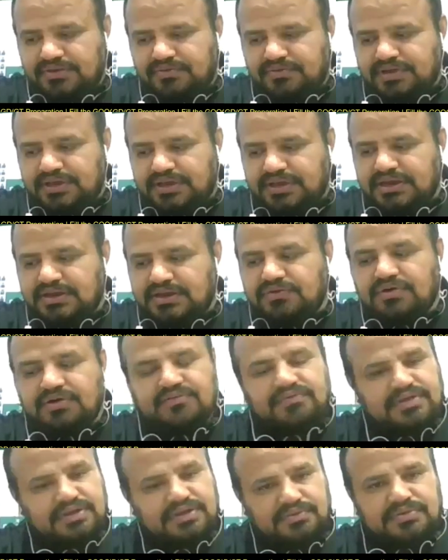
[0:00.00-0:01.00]
And you
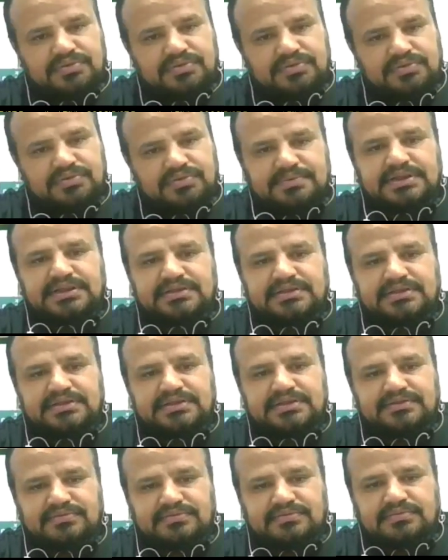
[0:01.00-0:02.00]
have a good
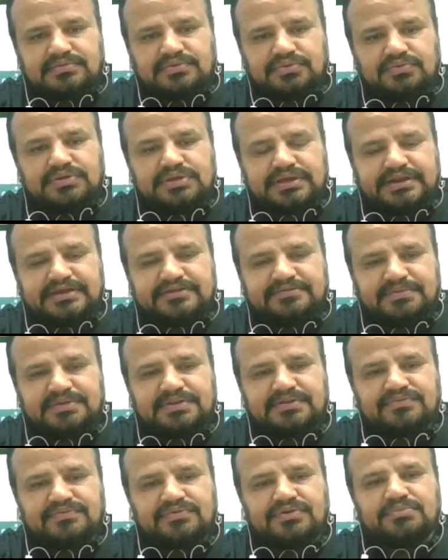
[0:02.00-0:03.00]
experience, 2 year
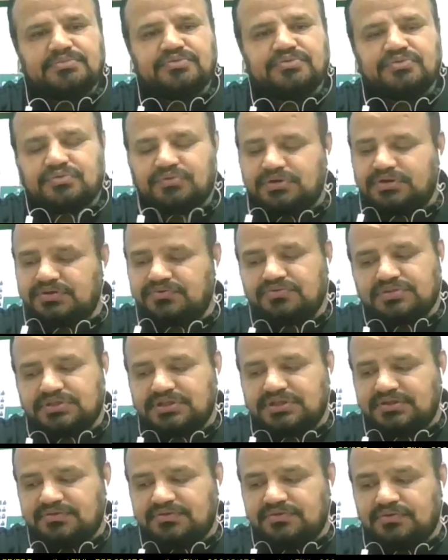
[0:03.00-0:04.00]
experience almost. Okay, so
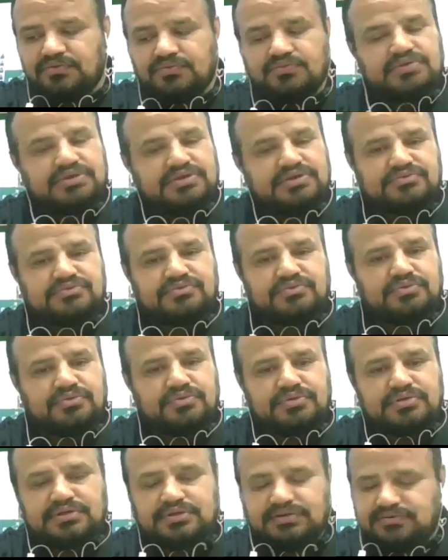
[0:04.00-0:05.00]
there is a huge chance to
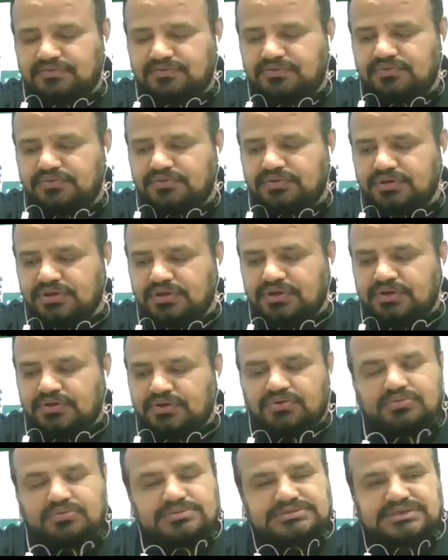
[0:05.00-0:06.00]
go is
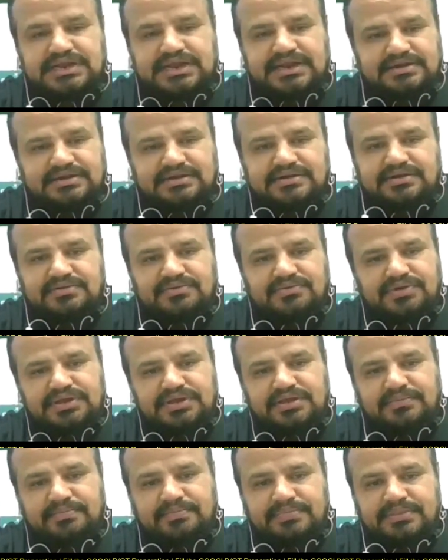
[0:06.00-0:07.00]
to be selected.
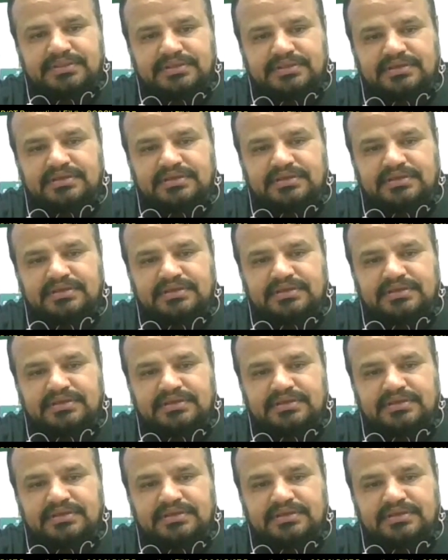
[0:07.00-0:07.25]
Okay.